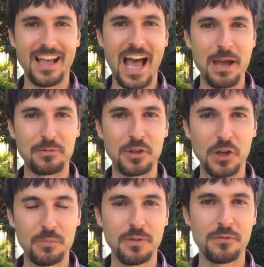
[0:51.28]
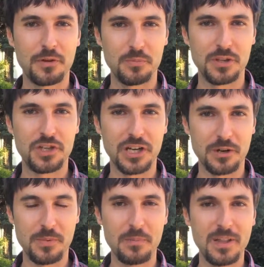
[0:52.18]
I'm Tom from the Czech
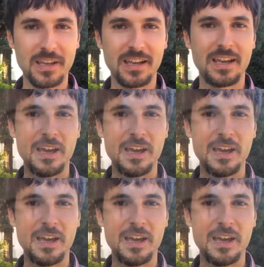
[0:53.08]
Republic.